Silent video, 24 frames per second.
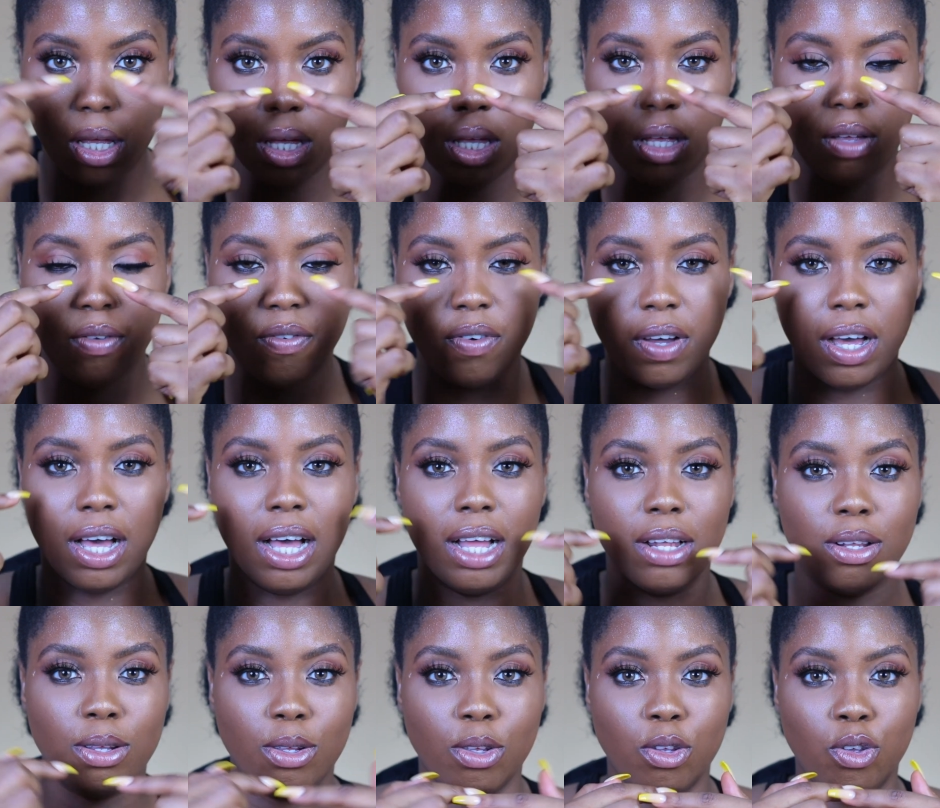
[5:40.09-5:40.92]
if I
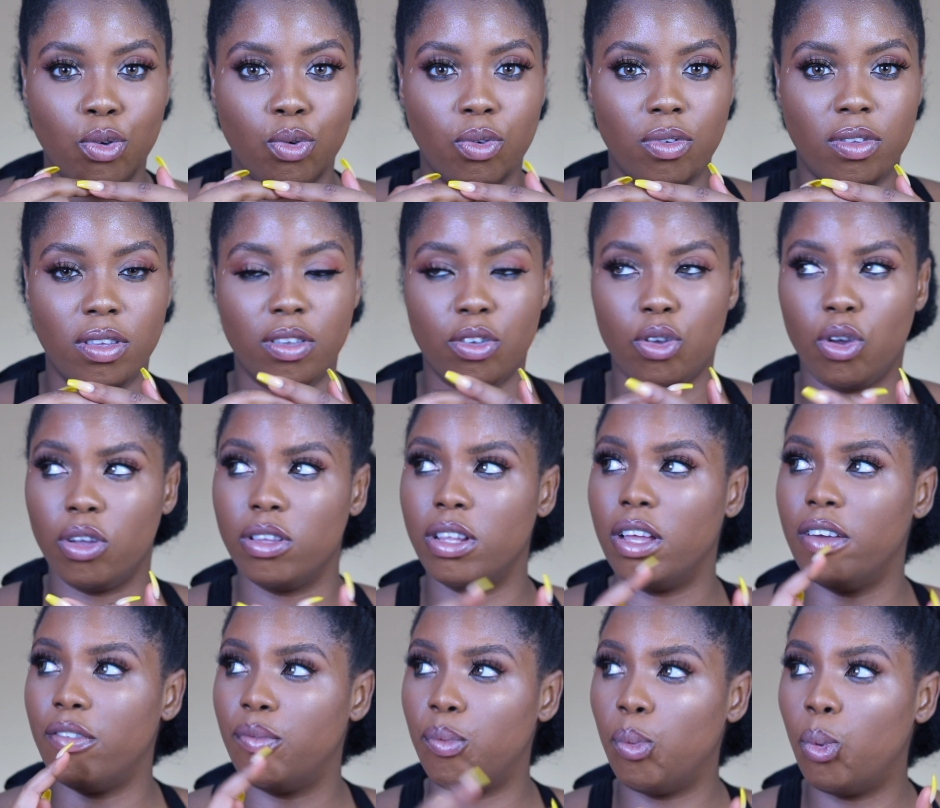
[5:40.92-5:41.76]
hadn't used this, because
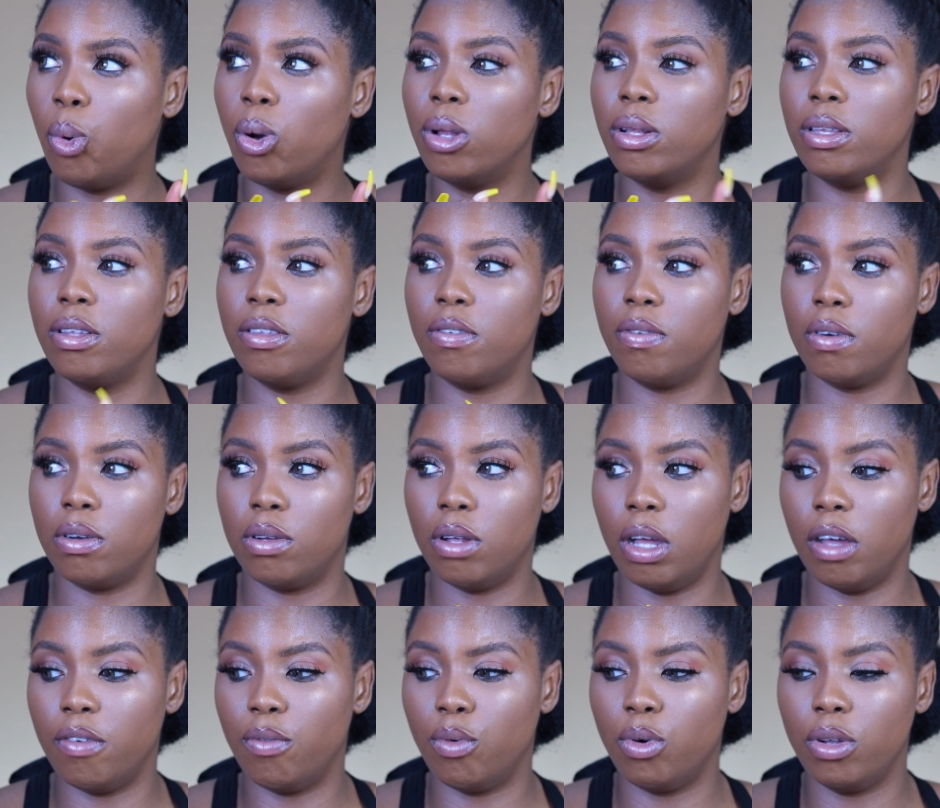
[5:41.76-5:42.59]
I've worn
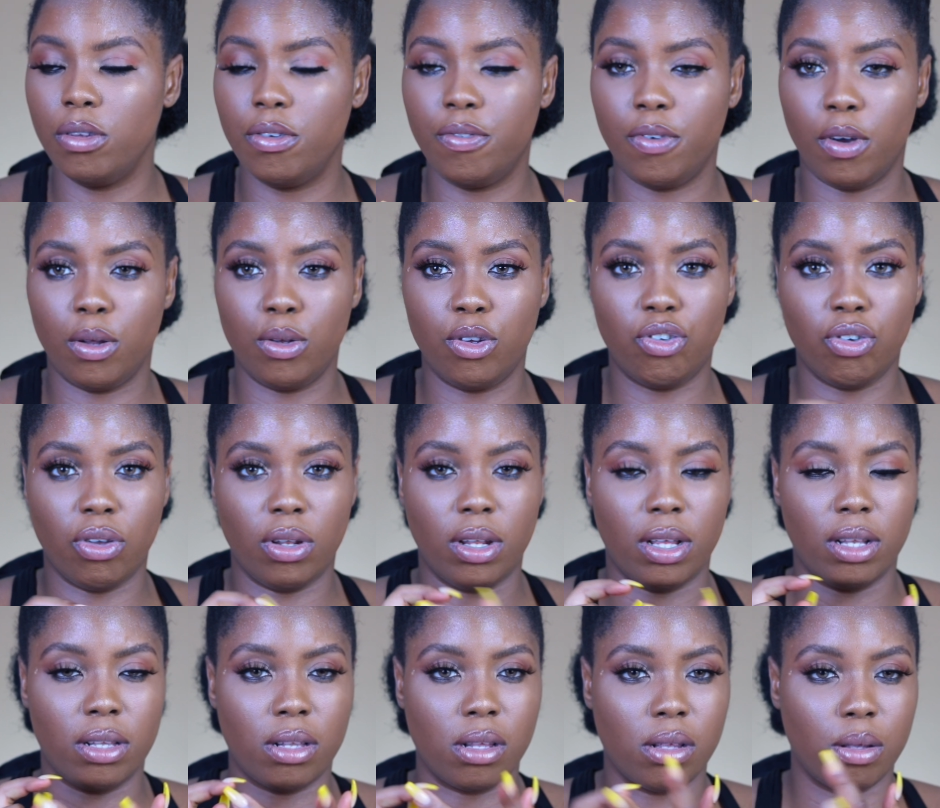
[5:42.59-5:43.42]
the foundation
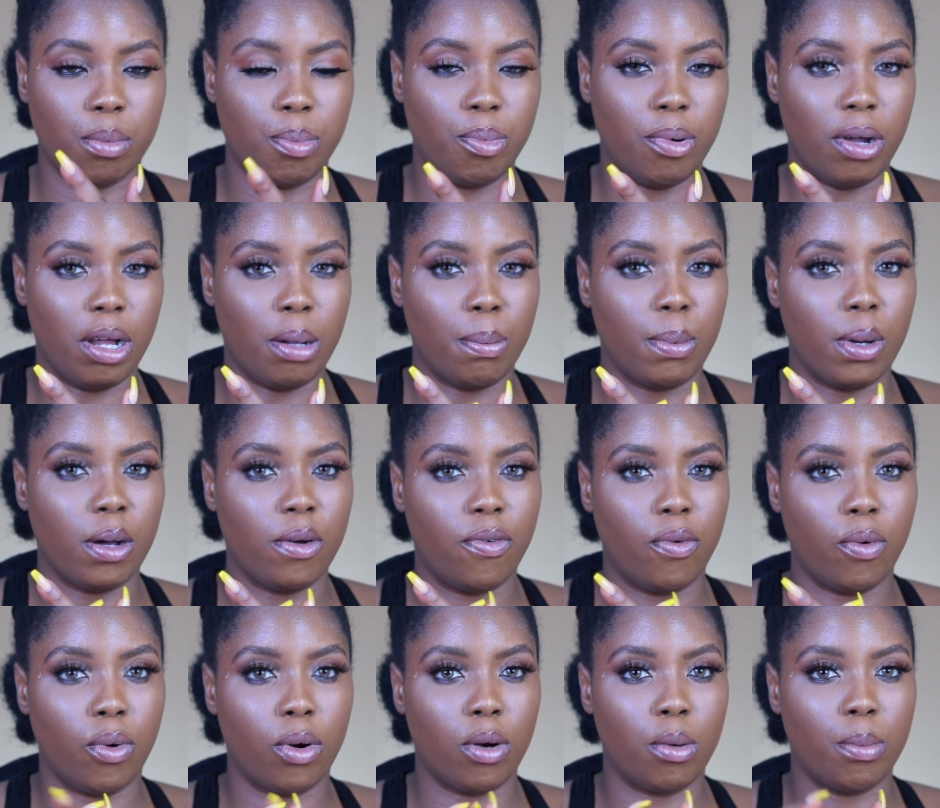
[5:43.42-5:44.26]
and the primer
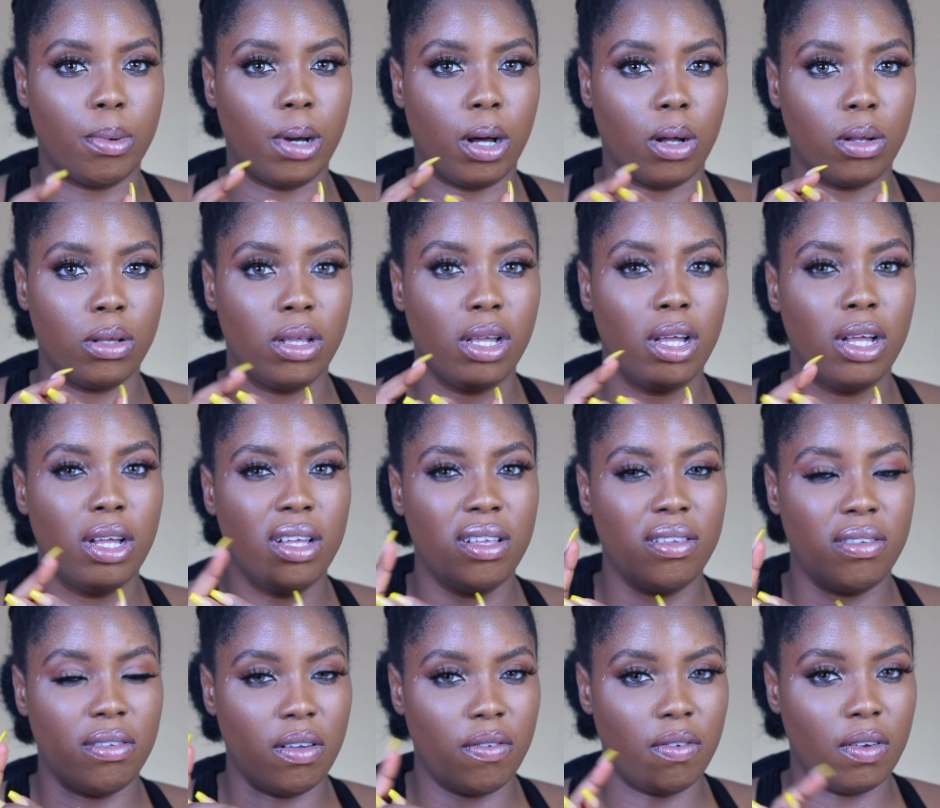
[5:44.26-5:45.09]
for about
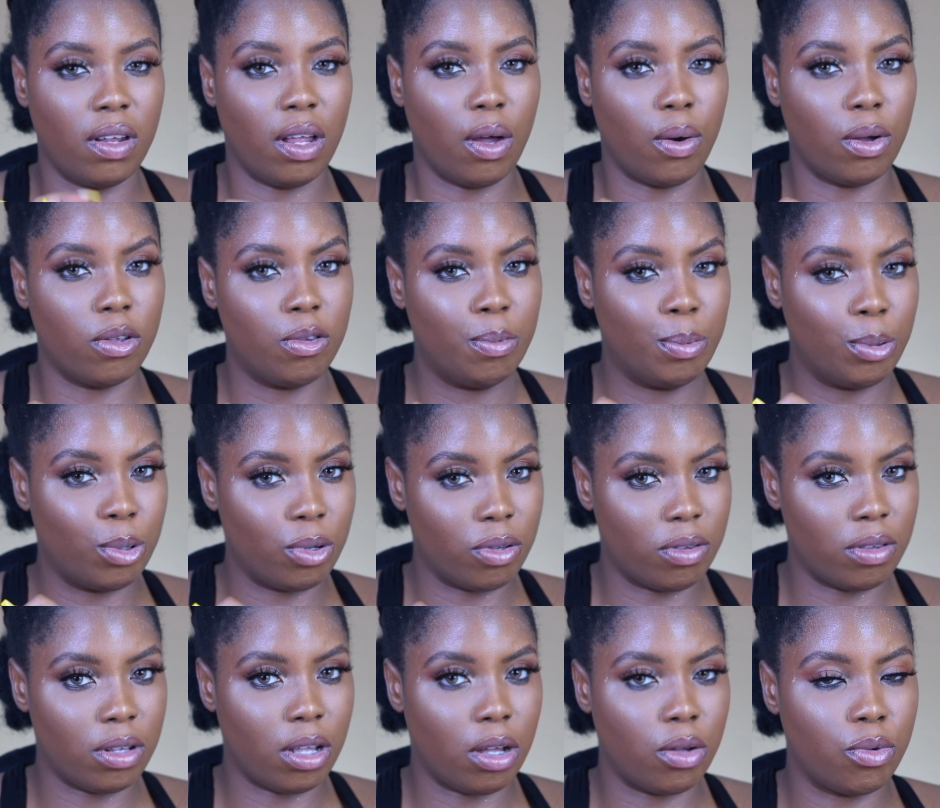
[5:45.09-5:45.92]
7 hours
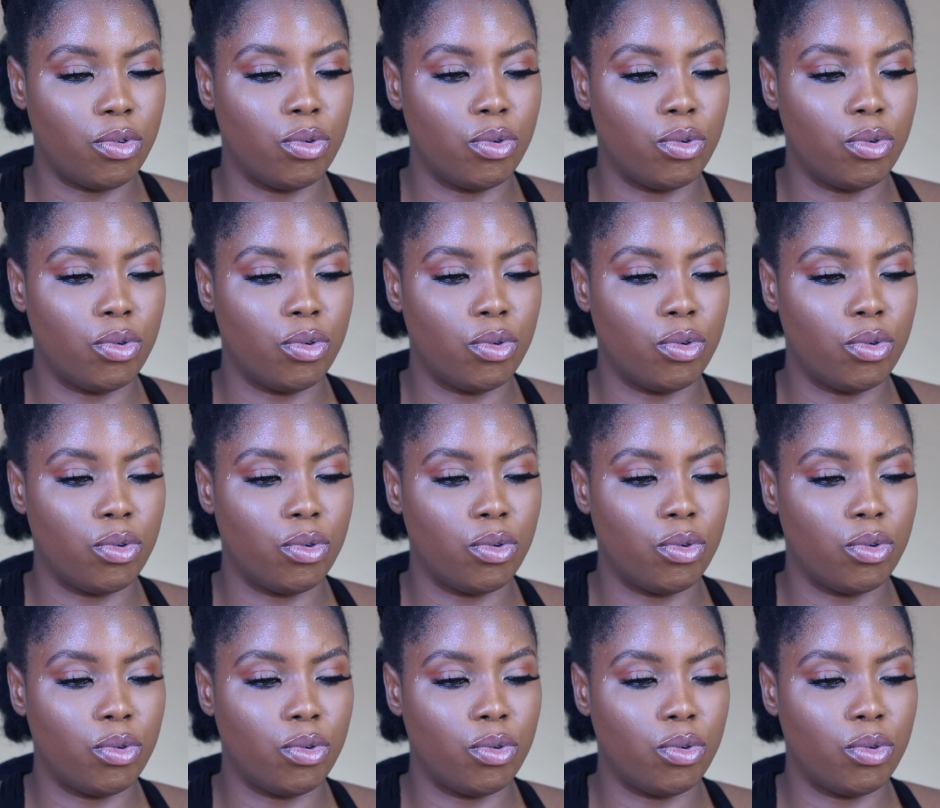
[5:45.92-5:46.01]
plus now.